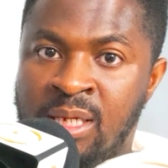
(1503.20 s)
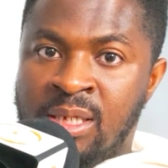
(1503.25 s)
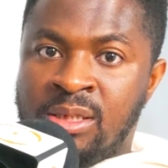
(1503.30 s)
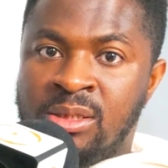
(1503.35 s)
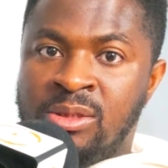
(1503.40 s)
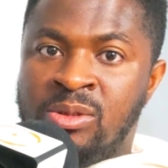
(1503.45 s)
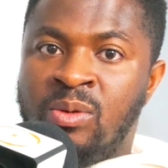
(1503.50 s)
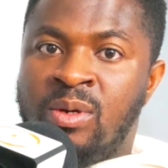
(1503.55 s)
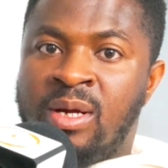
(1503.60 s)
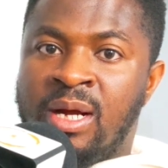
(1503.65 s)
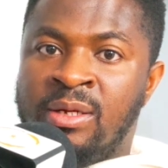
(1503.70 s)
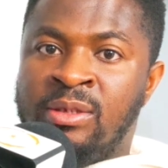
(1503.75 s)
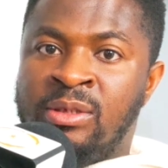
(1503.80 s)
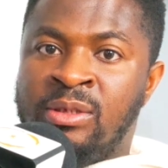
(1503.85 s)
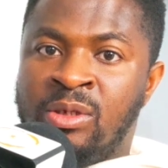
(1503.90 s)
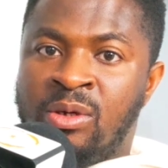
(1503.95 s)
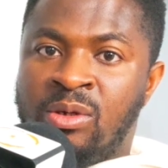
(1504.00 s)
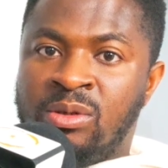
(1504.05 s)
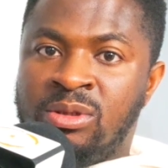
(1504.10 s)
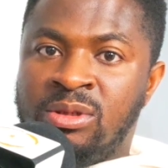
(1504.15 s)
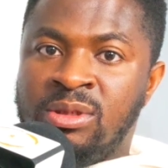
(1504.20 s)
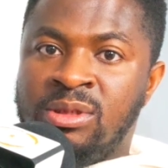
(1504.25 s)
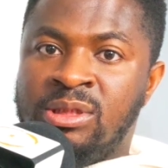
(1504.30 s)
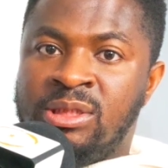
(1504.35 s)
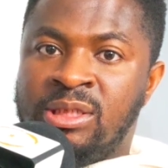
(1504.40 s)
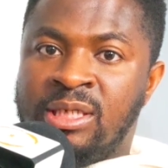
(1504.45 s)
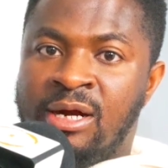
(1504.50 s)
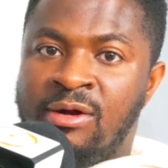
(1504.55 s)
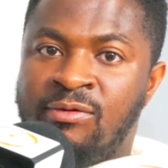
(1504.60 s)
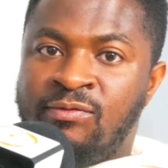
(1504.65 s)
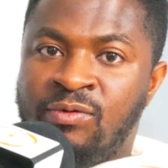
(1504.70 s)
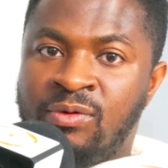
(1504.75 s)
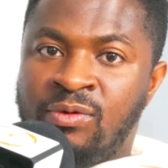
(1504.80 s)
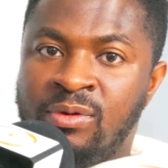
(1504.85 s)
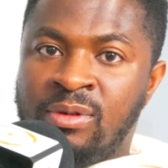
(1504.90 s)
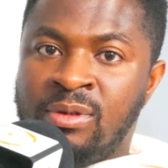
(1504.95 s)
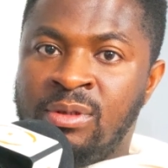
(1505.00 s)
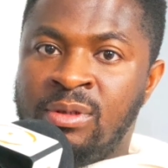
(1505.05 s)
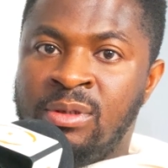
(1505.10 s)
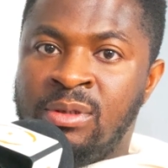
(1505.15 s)
You cannot
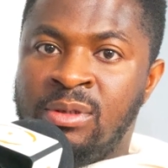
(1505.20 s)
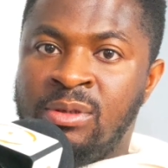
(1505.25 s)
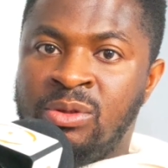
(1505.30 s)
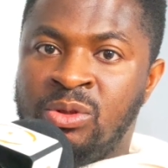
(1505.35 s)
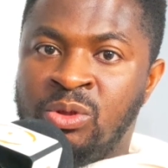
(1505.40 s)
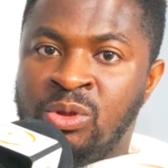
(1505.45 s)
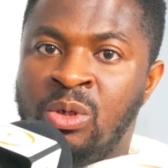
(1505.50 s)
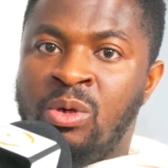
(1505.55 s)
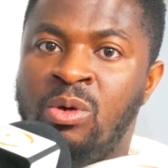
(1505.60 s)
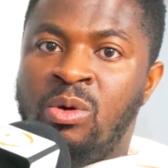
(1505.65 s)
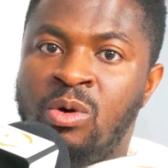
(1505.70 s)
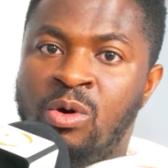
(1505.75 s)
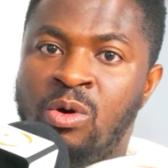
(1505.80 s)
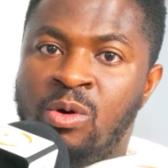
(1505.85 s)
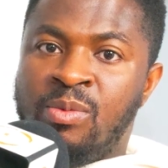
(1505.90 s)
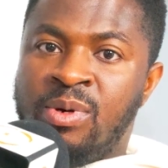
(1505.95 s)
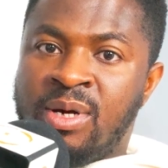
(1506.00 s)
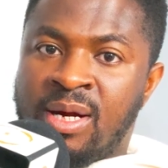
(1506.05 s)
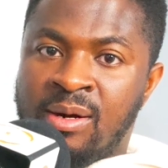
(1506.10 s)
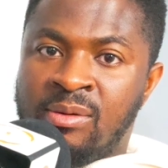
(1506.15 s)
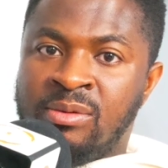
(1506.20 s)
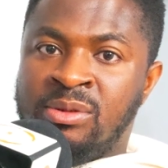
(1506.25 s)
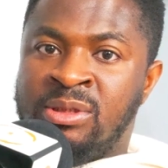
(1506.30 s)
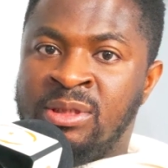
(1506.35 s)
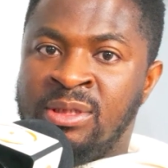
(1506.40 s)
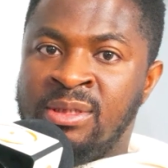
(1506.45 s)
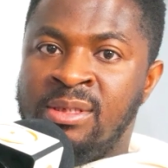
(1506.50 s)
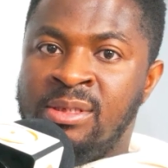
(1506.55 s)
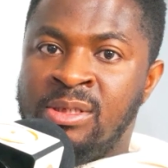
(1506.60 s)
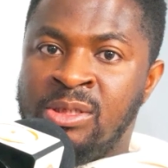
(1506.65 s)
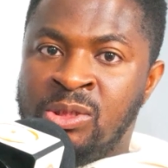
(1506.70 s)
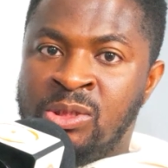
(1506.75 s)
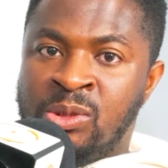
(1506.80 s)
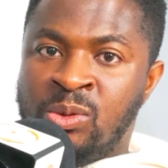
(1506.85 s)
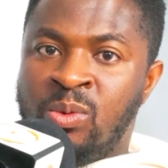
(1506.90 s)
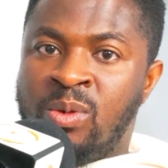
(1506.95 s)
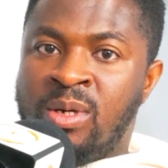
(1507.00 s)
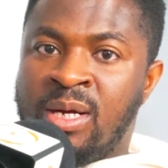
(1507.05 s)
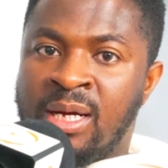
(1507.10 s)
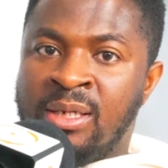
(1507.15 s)
travel to your home country.
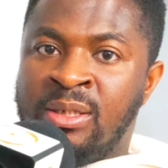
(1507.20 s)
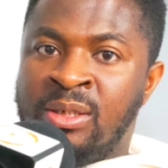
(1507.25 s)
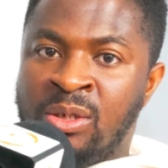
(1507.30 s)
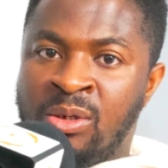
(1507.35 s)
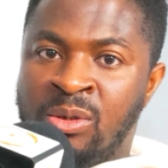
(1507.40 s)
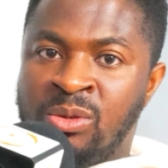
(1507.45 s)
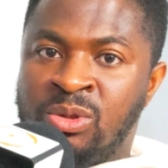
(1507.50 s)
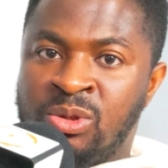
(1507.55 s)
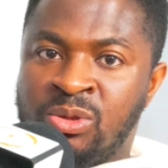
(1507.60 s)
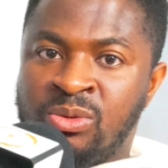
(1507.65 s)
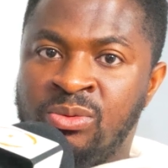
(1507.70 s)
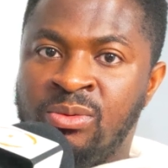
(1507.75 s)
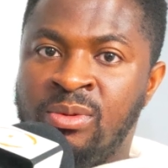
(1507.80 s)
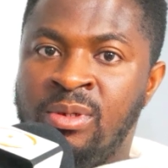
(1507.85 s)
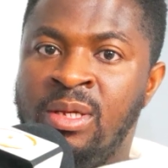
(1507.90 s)
You cannot